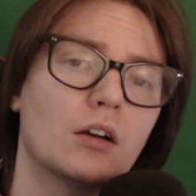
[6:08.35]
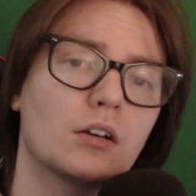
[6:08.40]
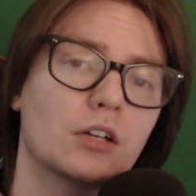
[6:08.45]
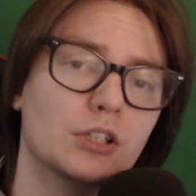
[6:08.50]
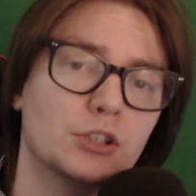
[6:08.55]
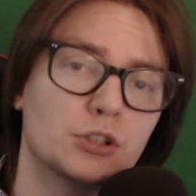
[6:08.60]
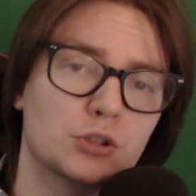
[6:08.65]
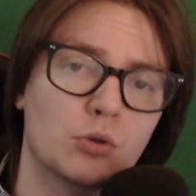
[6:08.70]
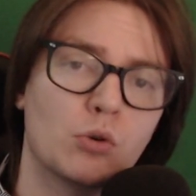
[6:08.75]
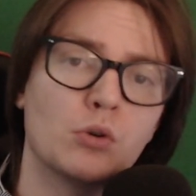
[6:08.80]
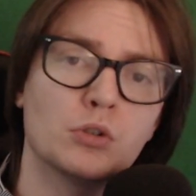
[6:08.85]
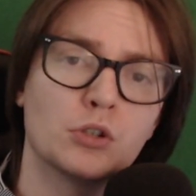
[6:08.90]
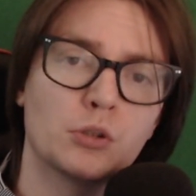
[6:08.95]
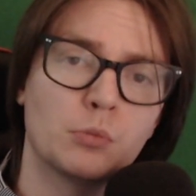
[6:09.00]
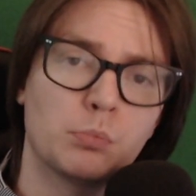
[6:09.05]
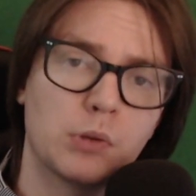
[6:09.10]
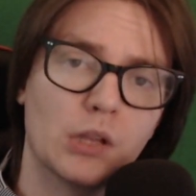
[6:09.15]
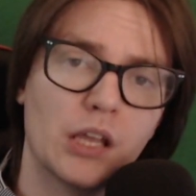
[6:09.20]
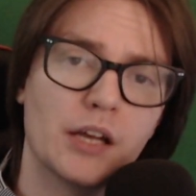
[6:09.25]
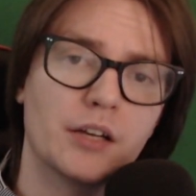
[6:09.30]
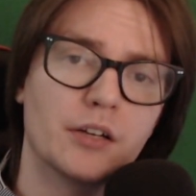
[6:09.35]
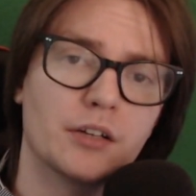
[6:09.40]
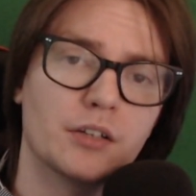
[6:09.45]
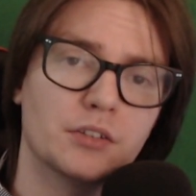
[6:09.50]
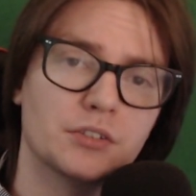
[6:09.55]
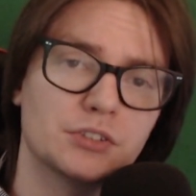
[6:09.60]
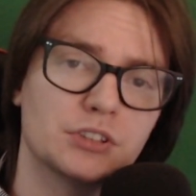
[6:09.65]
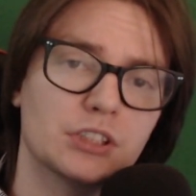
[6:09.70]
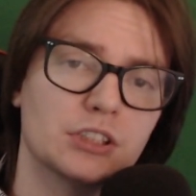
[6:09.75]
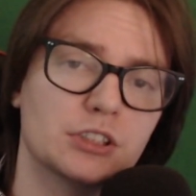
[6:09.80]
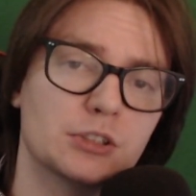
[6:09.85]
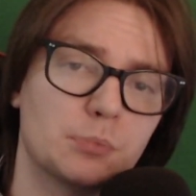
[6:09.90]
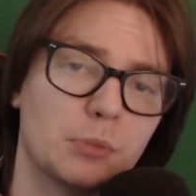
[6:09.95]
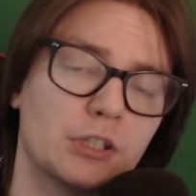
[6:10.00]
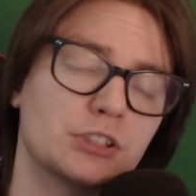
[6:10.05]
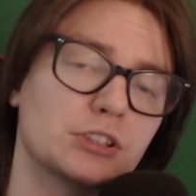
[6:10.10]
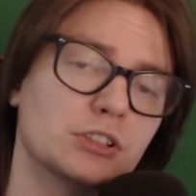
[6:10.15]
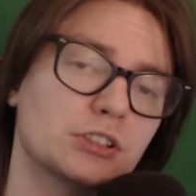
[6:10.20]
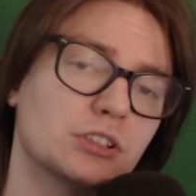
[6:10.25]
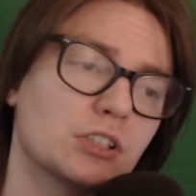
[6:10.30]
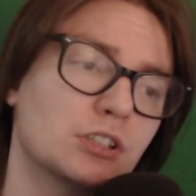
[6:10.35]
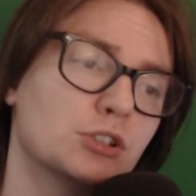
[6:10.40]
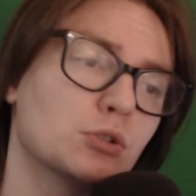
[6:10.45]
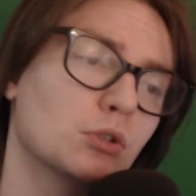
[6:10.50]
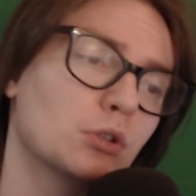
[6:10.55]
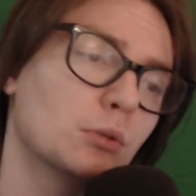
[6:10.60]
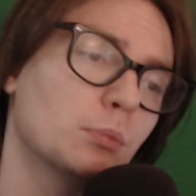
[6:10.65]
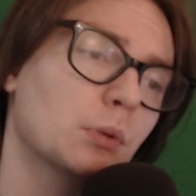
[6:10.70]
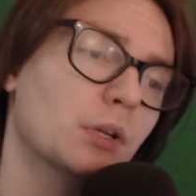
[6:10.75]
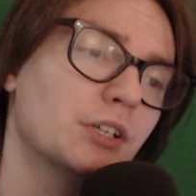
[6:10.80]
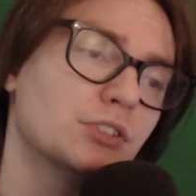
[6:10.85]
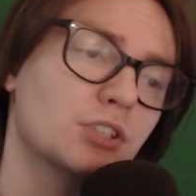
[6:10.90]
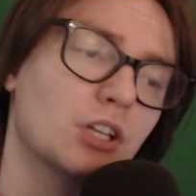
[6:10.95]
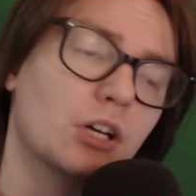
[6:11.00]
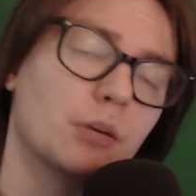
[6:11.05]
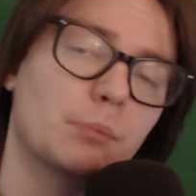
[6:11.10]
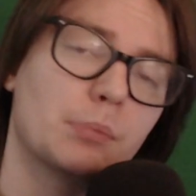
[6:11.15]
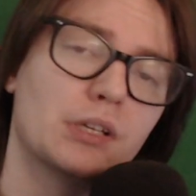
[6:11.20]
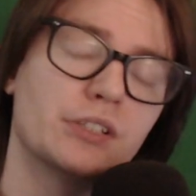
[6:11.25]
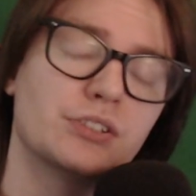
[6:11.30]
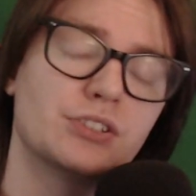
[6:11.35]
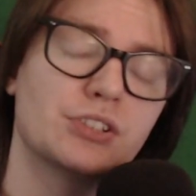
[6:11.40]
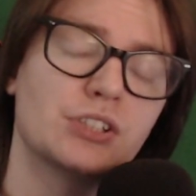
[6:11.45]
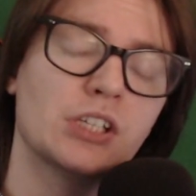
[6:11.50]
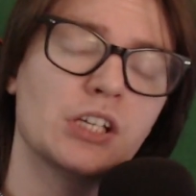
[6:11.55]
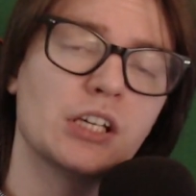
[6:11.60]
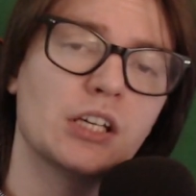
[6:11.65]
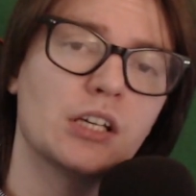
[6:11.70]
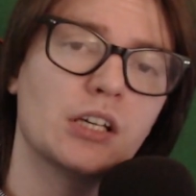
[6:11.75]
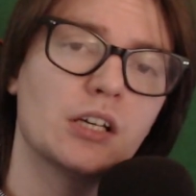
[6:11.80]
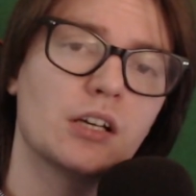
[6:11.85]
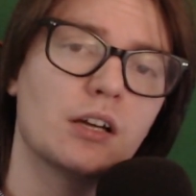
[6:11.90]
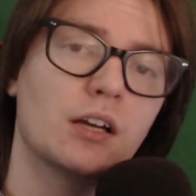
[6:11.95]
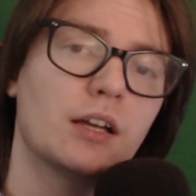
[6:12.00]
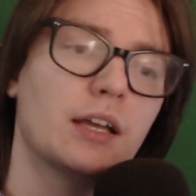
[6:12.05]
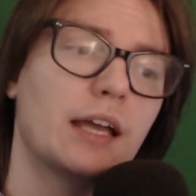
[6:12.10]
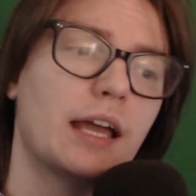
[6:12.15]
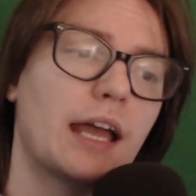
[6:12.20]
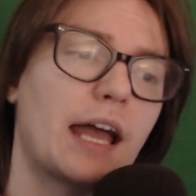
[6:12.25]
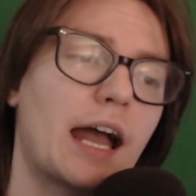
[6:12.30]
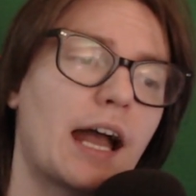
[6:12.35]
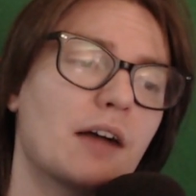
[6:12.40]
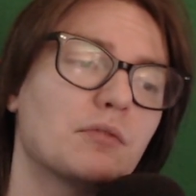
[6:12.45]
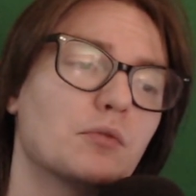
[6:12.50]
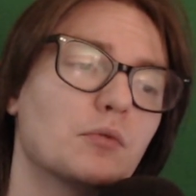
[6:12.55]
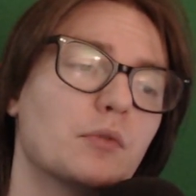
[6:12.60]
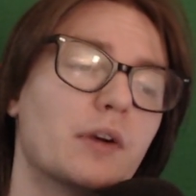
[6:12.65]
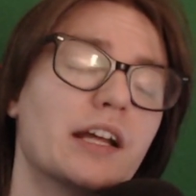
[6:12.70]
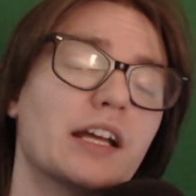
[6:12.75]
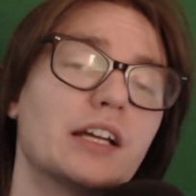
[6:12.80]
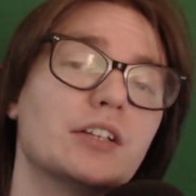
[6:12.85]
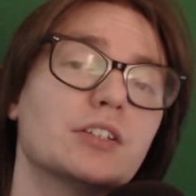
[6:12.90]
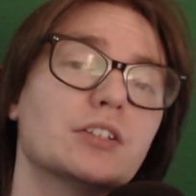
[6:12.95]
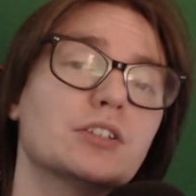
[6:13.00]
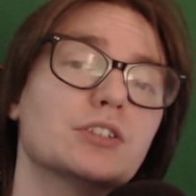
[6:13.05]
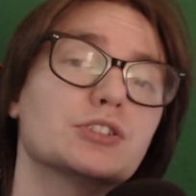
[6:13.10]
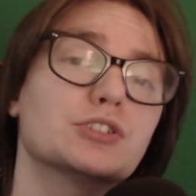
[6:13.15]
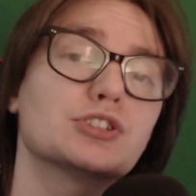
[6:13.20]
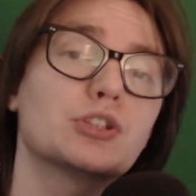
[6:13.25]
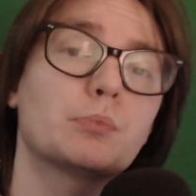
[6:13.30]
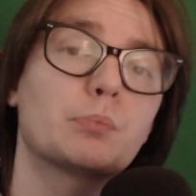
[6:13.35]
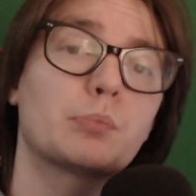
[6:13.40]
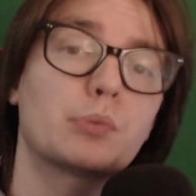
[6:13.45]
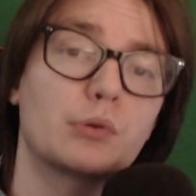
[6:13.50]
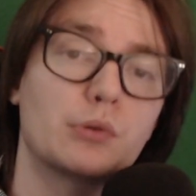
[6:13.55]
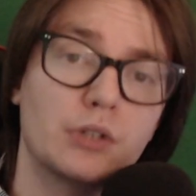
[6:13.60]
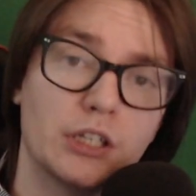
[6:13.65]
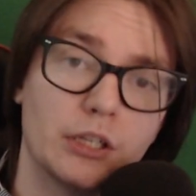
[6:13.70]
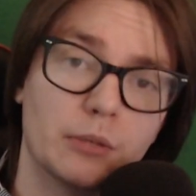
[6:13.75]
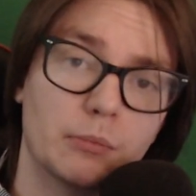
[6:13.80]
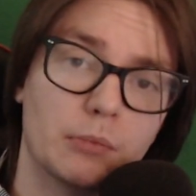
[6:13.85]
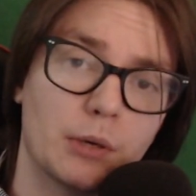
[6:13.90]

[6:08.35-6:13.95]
controller players, especially controller players on PC, have reigned supreme.